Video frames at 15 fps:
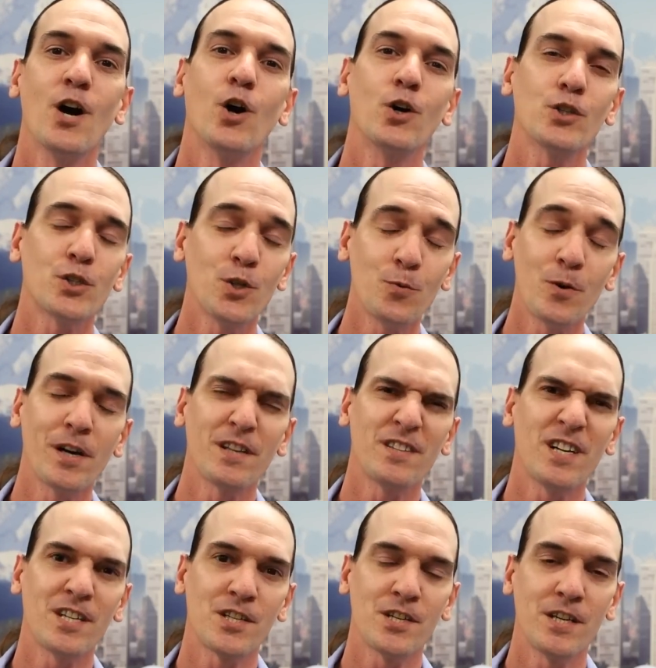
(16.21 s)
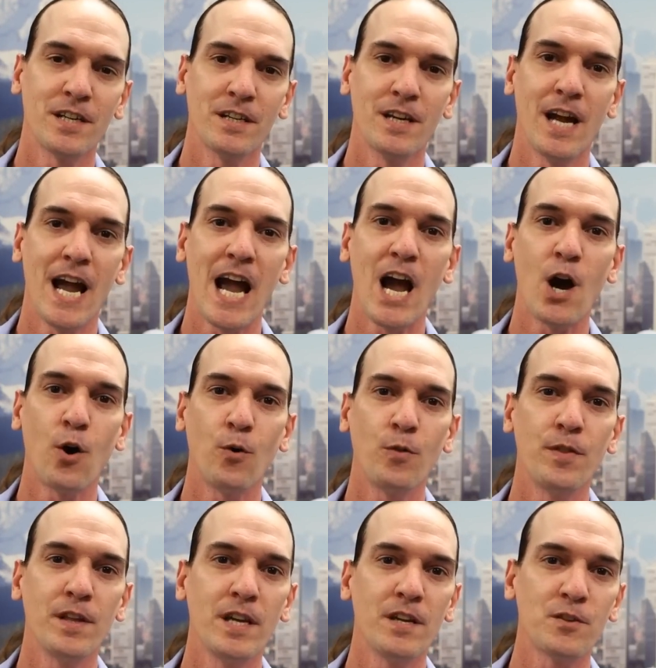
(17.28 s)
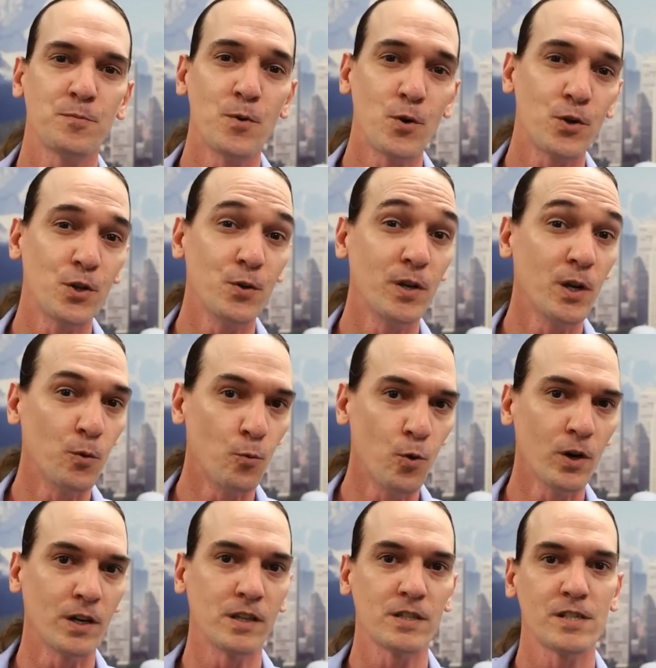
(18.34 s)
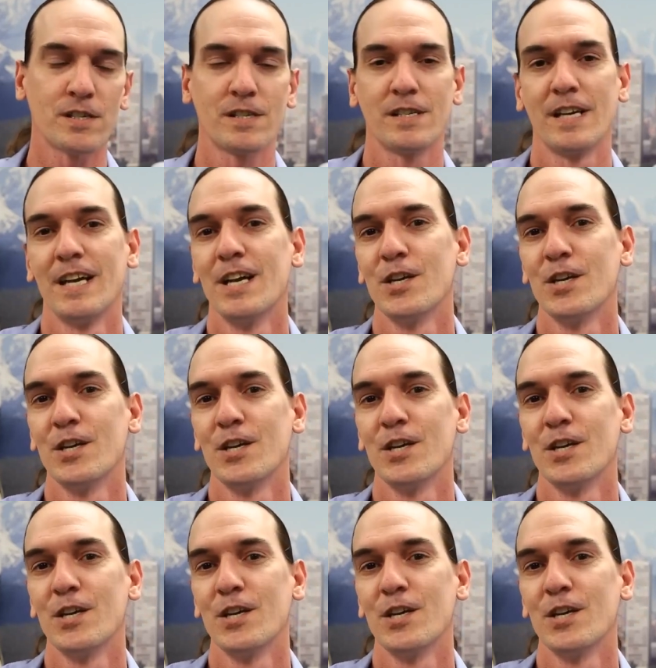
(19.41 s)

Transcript: Also want to touch on how the smoke unit works.